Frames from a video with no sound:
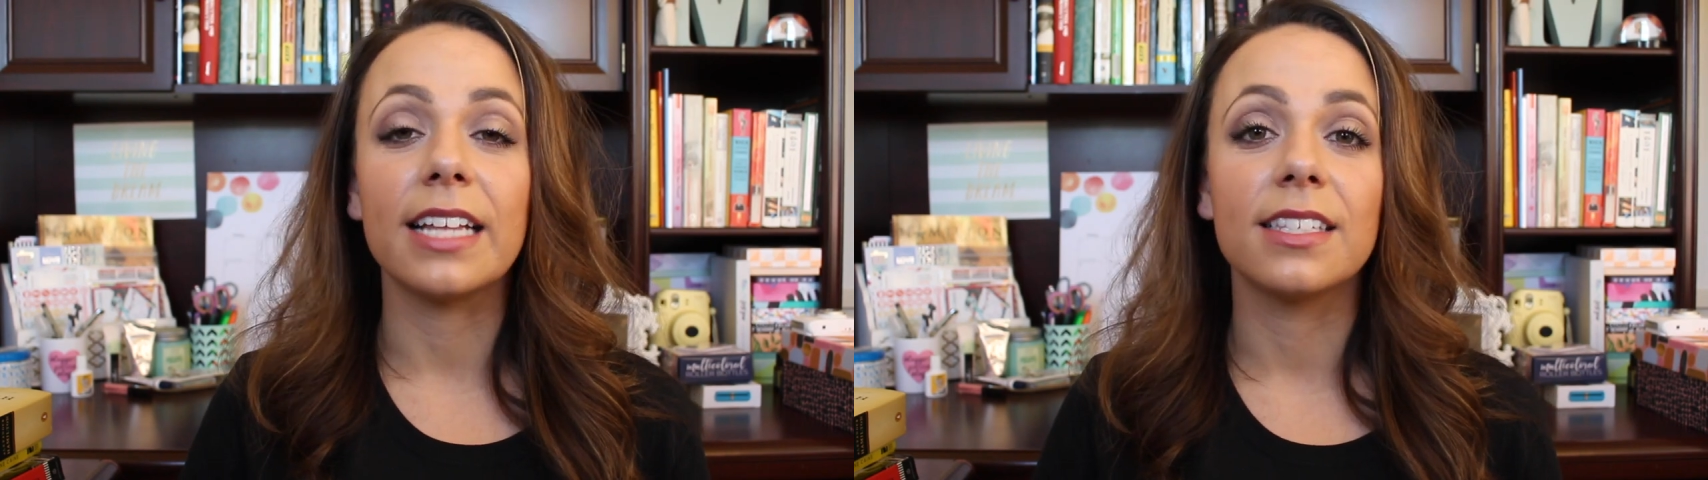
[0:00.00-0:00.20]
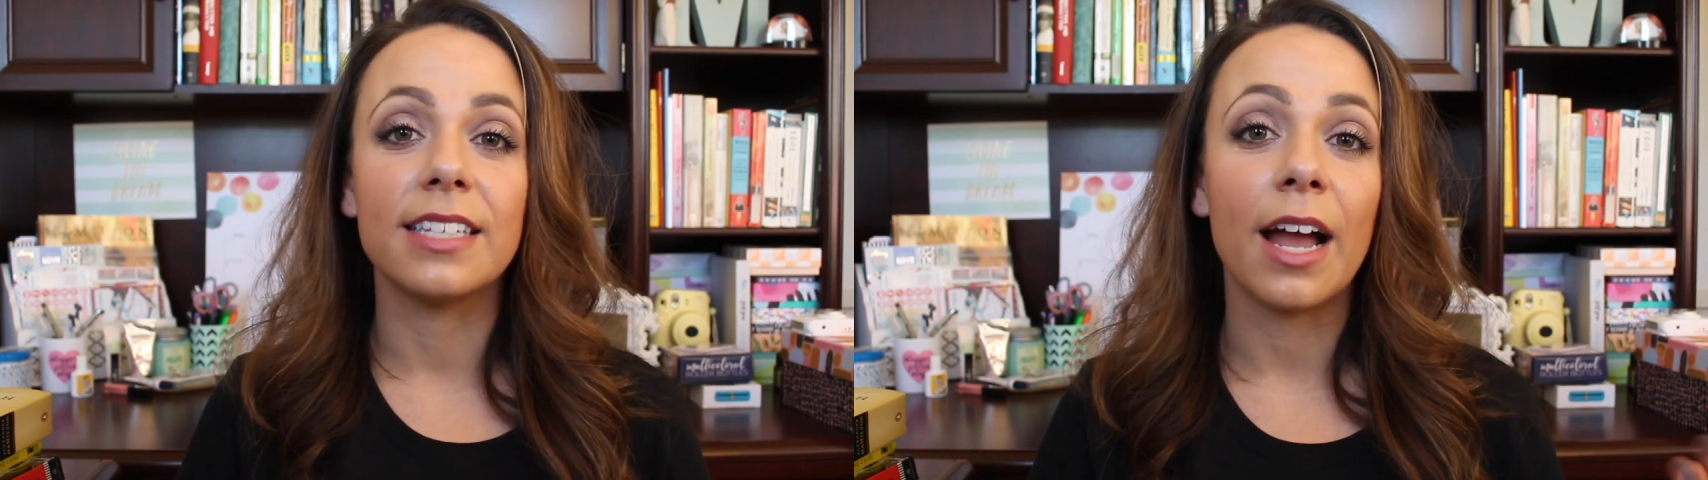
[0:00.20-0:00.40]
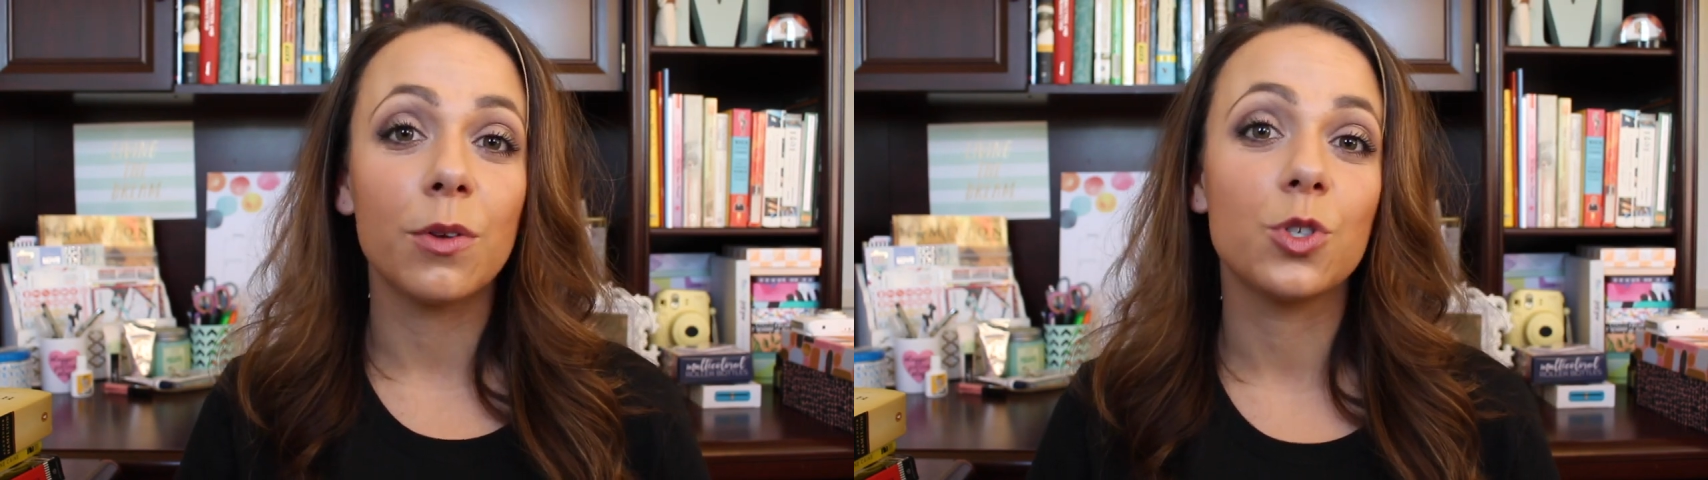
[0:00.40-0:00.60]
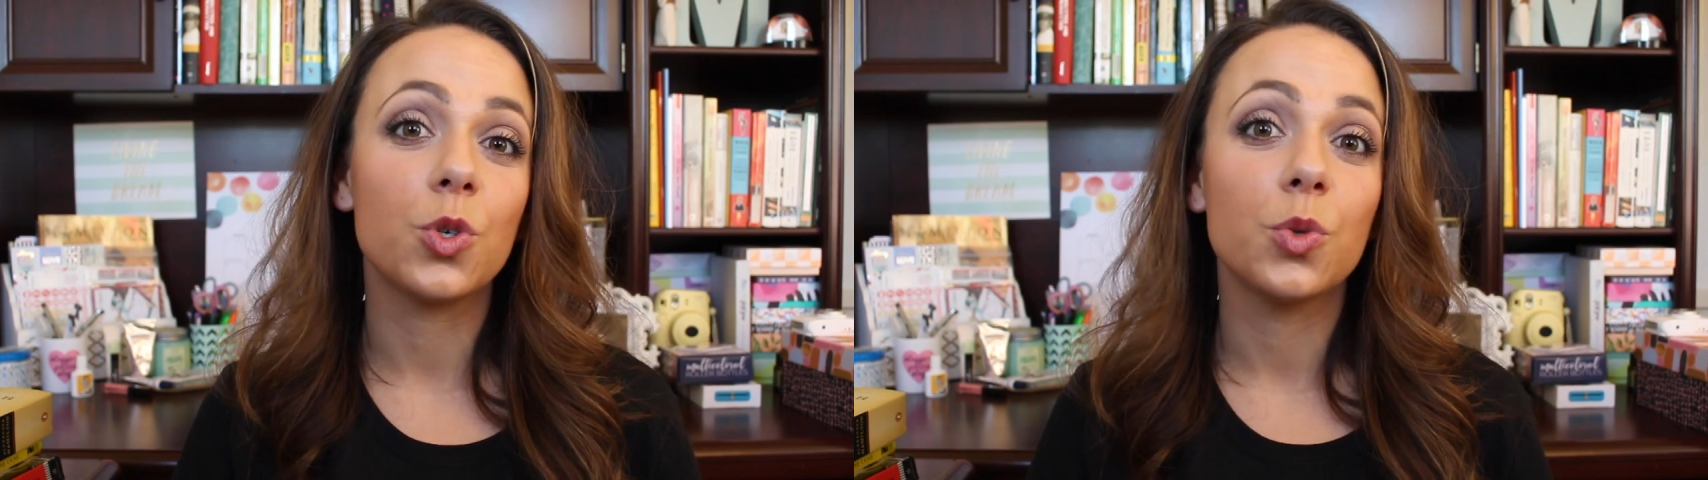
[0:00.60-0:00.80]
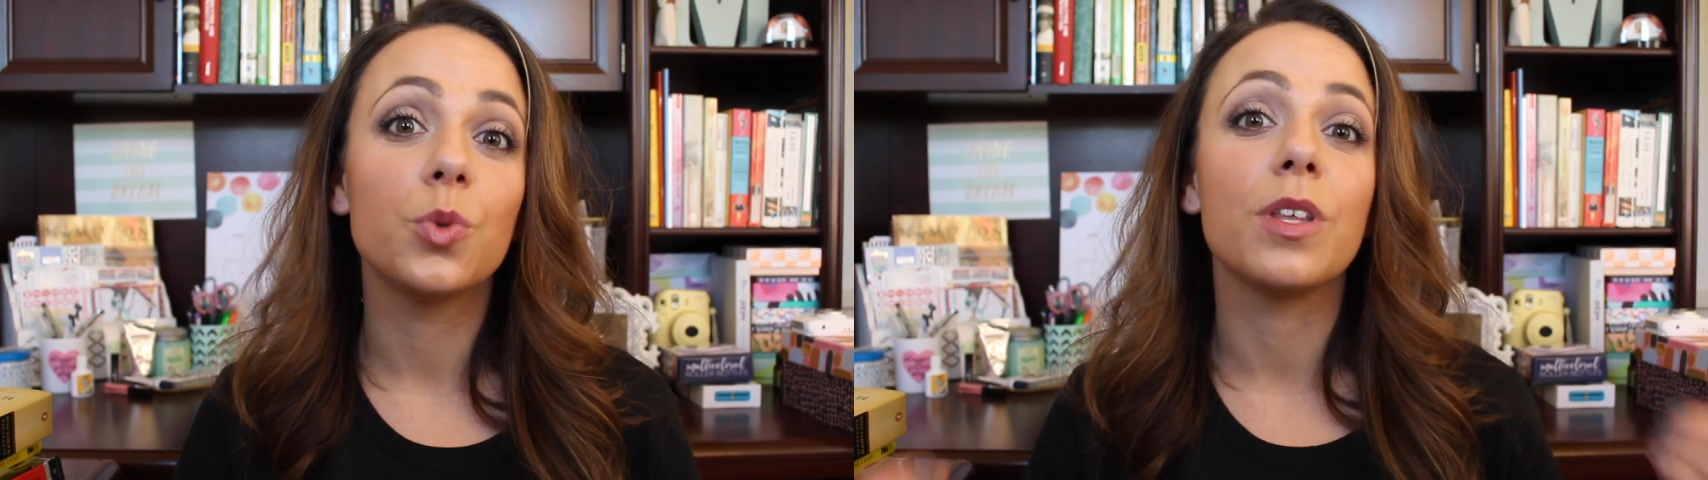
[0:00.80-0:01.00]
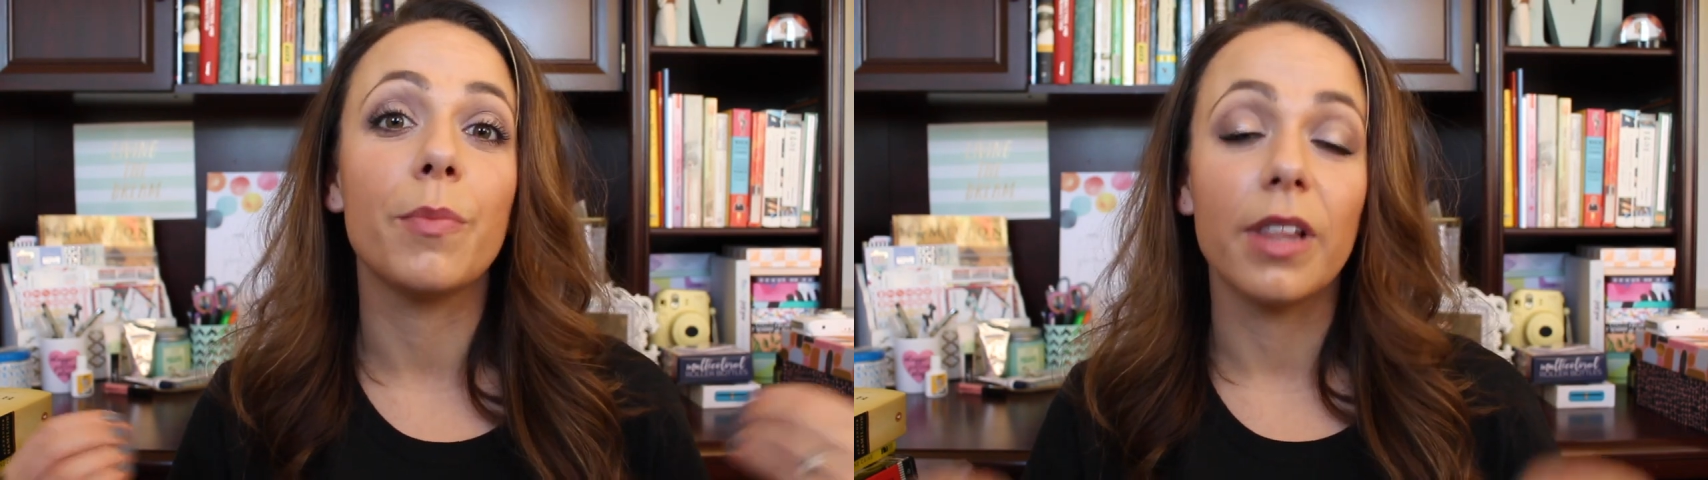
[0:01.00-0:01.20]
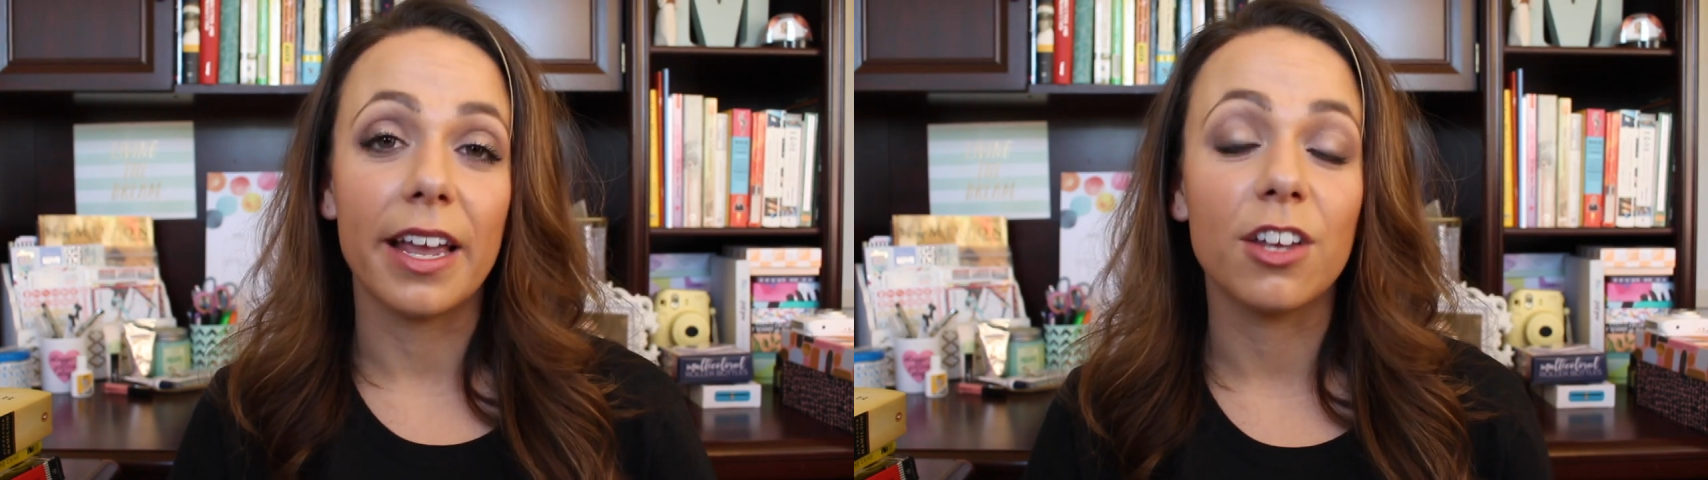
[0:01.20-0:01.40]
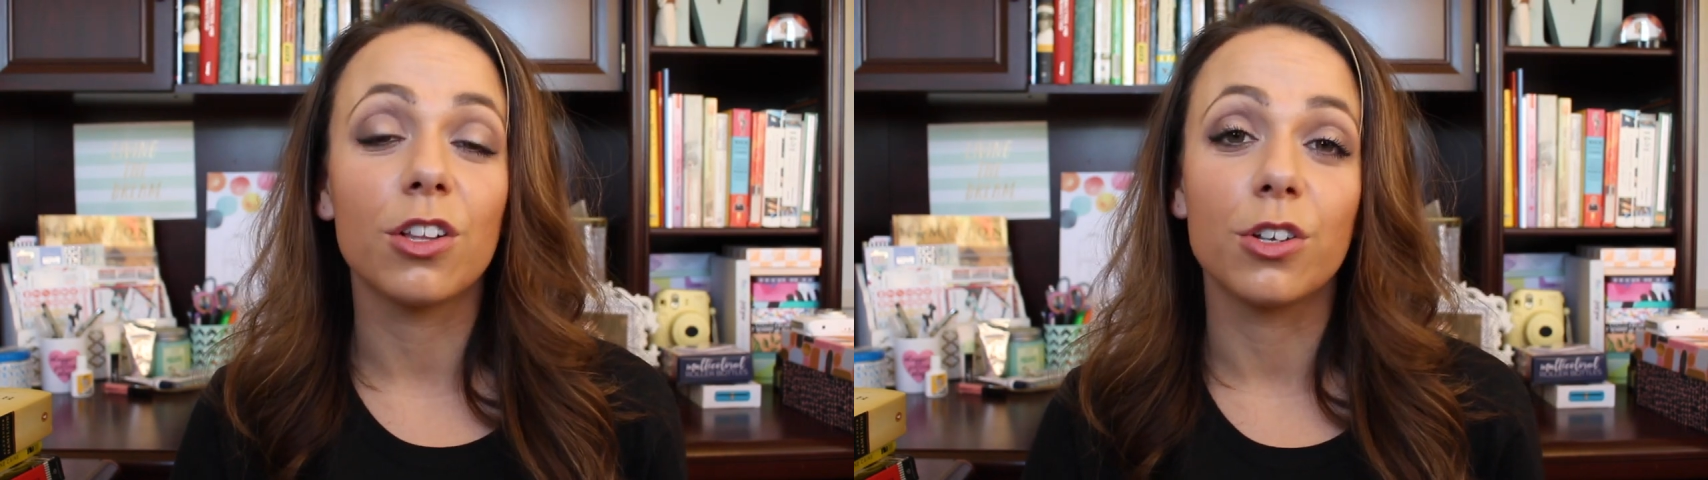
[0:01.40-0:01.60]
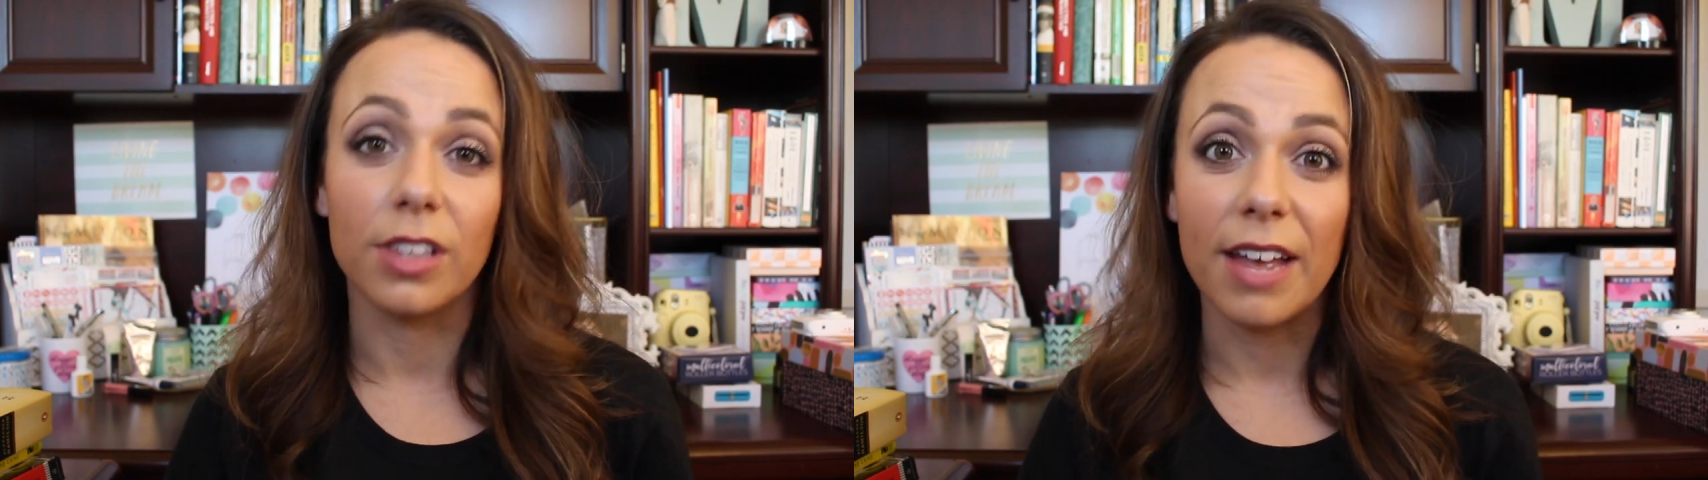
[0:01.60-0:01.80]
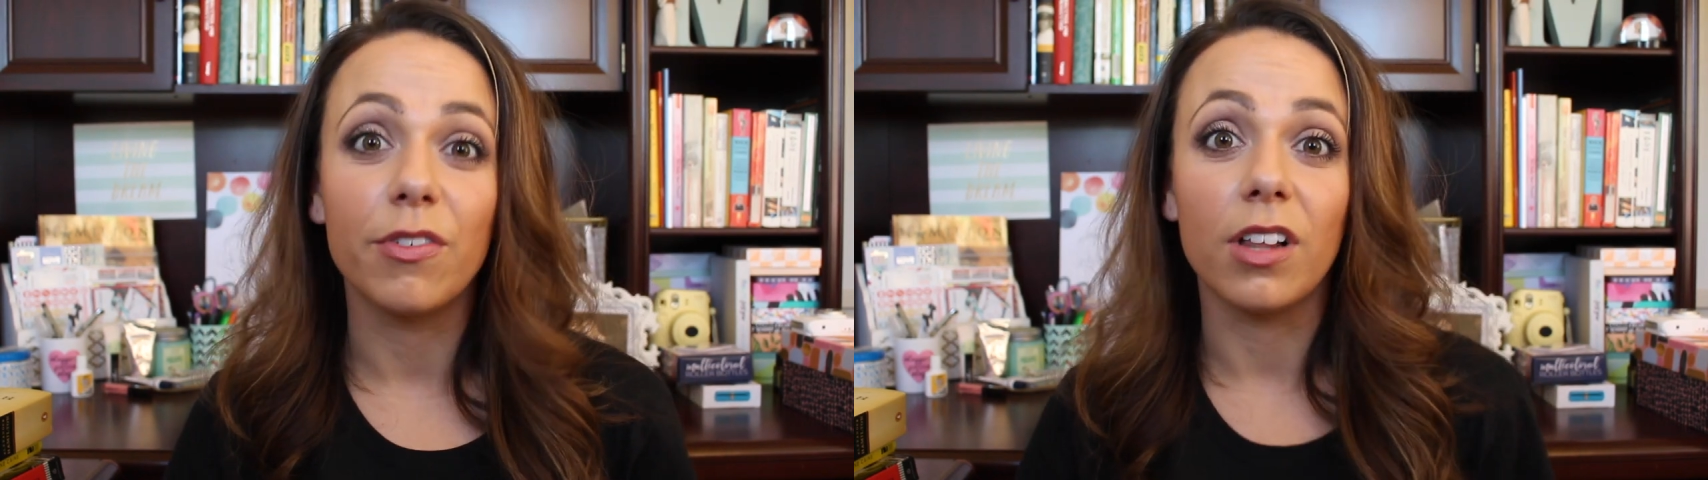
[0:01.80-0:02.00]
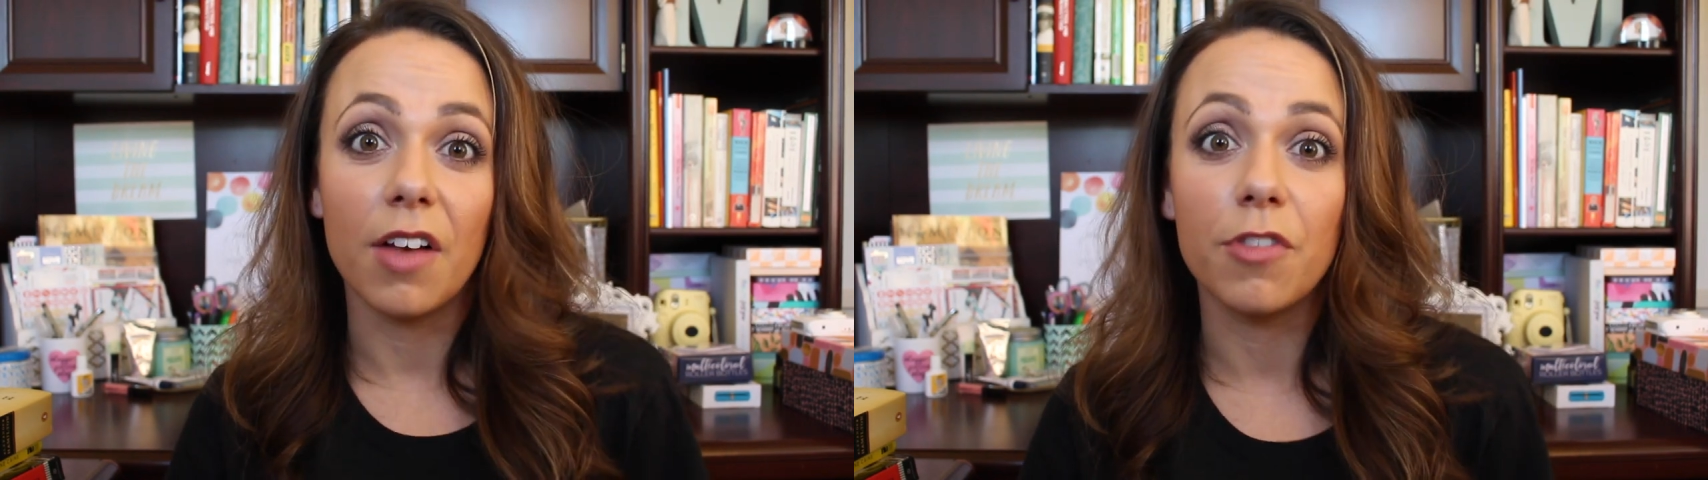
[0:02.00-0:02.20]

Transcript: it's down to the molecular level